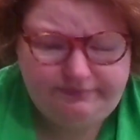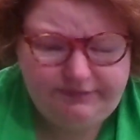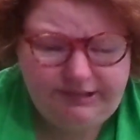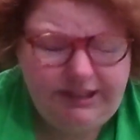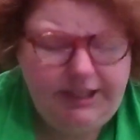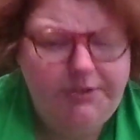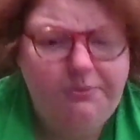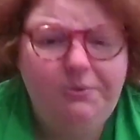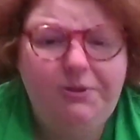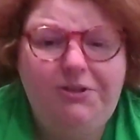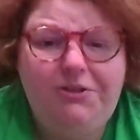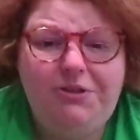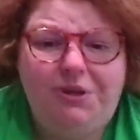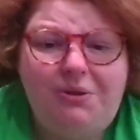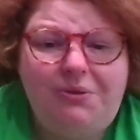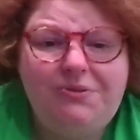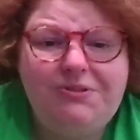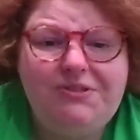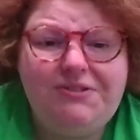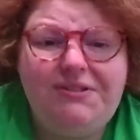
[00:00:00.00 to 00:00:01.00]
Henry
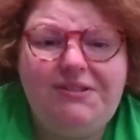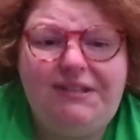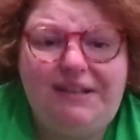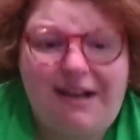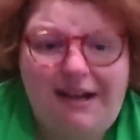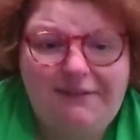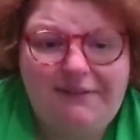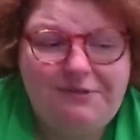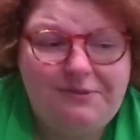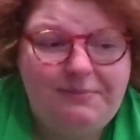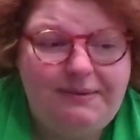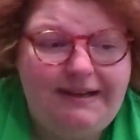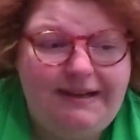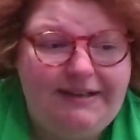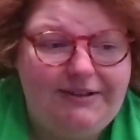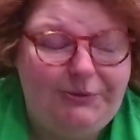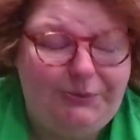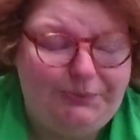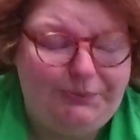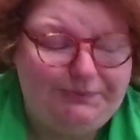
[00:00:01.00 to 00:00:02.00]
knows they're going to have to
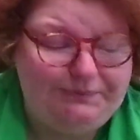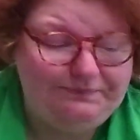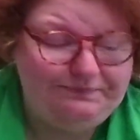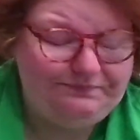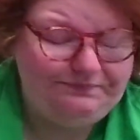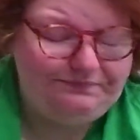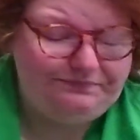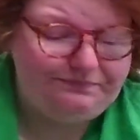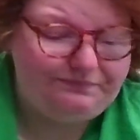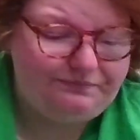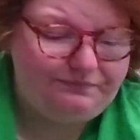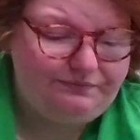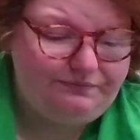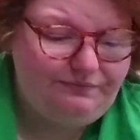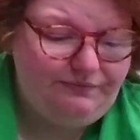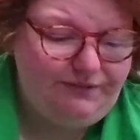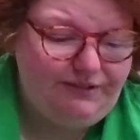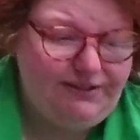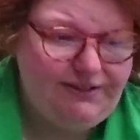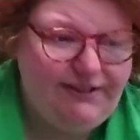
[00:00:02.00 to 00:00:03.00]
battle.
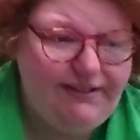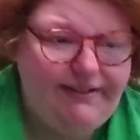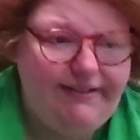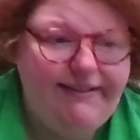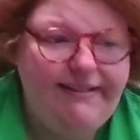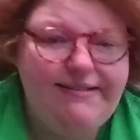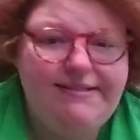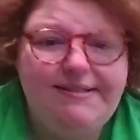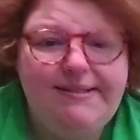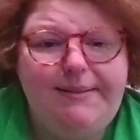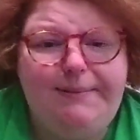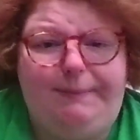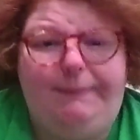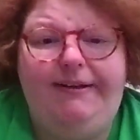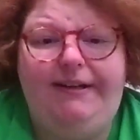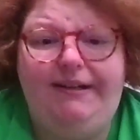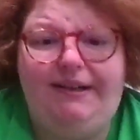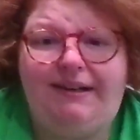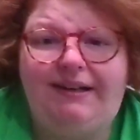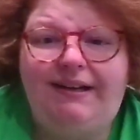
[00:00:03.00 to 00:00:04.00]
He gets up
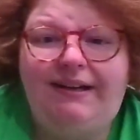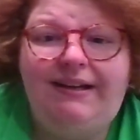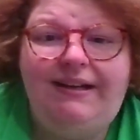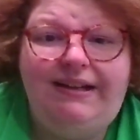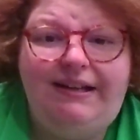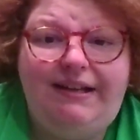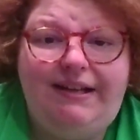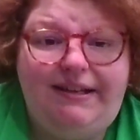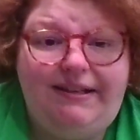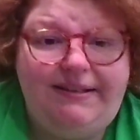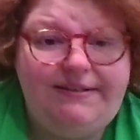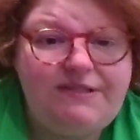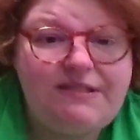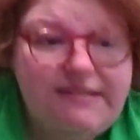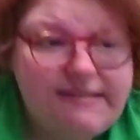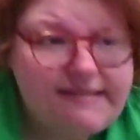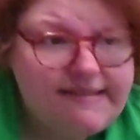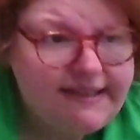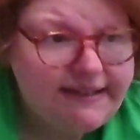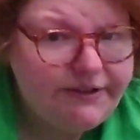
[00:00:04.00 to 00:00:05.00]
there. He gives a
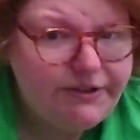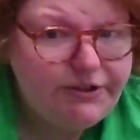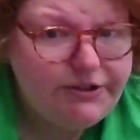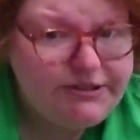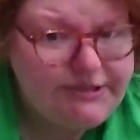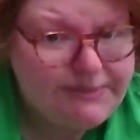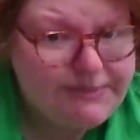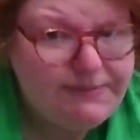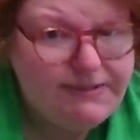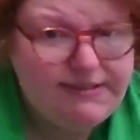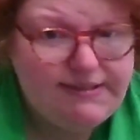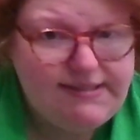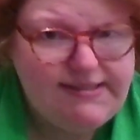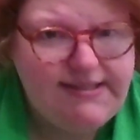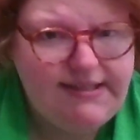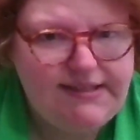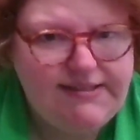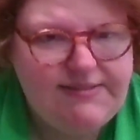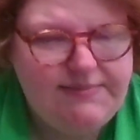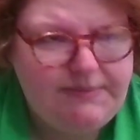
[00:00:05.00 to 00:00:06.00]
St. Crispin's
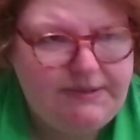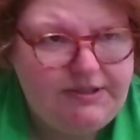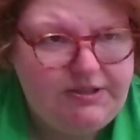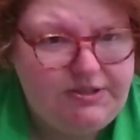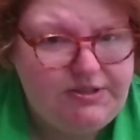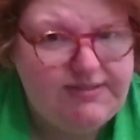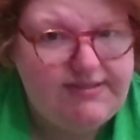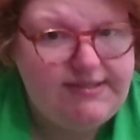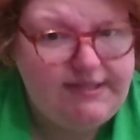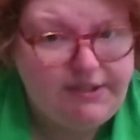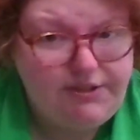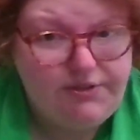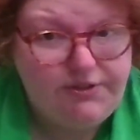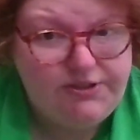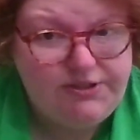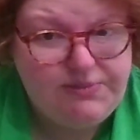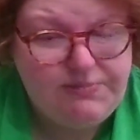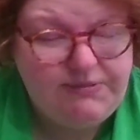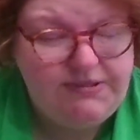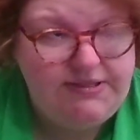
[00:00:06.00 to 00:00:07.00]
Day speech, and St.
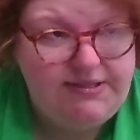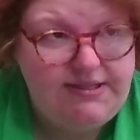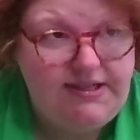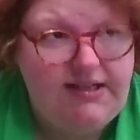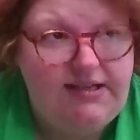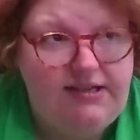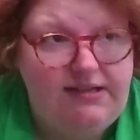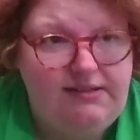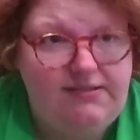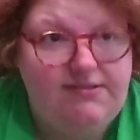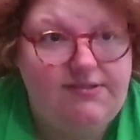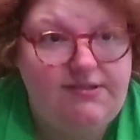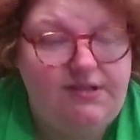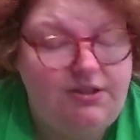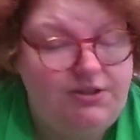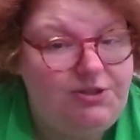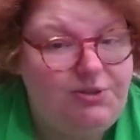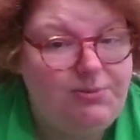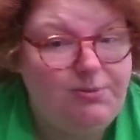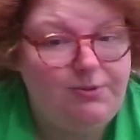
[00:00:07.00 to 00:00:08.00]
Crispin's Day is
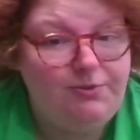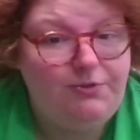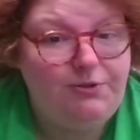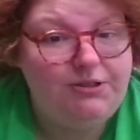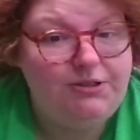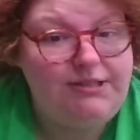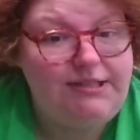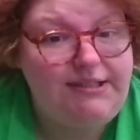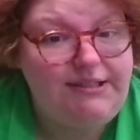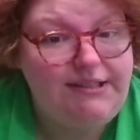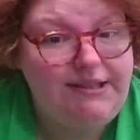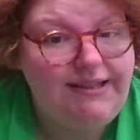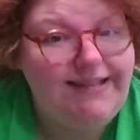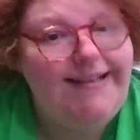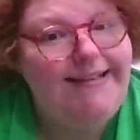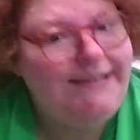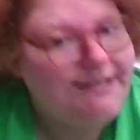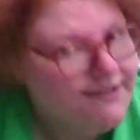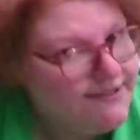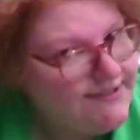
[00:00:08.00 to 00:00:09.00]
October 14th,
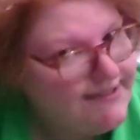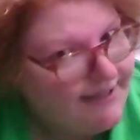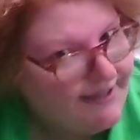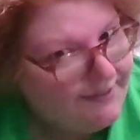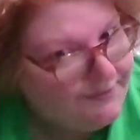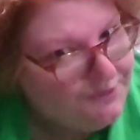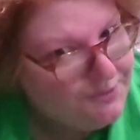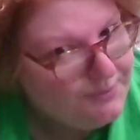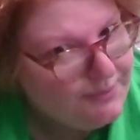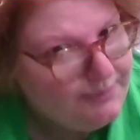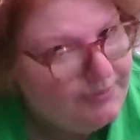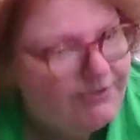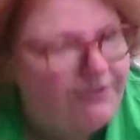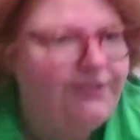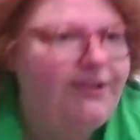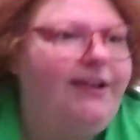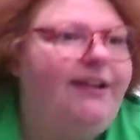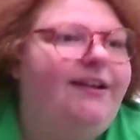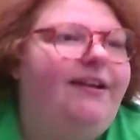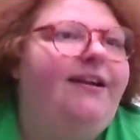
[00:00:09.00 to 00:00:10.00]
day after my
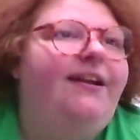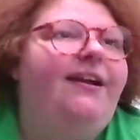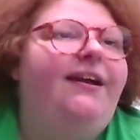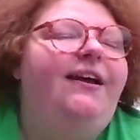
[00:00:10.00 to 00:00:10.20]
birthday.